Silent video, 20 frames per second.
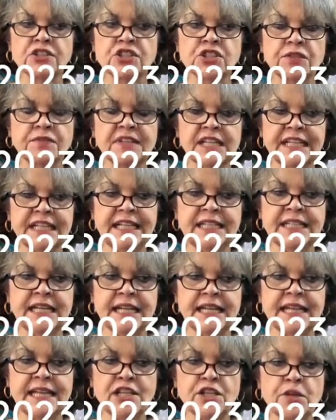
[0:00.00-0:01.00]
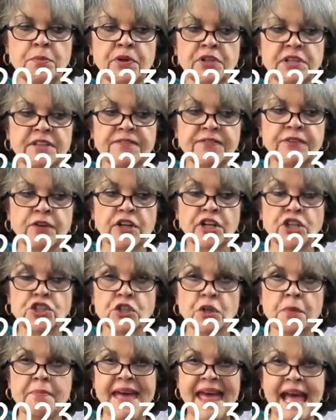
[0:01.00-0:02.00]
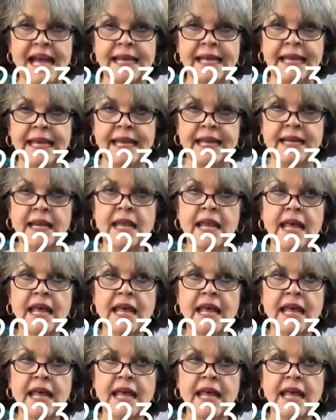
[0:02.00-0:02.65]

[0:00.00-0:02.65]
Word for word: you've cleaned it, and then you put the furniture back in.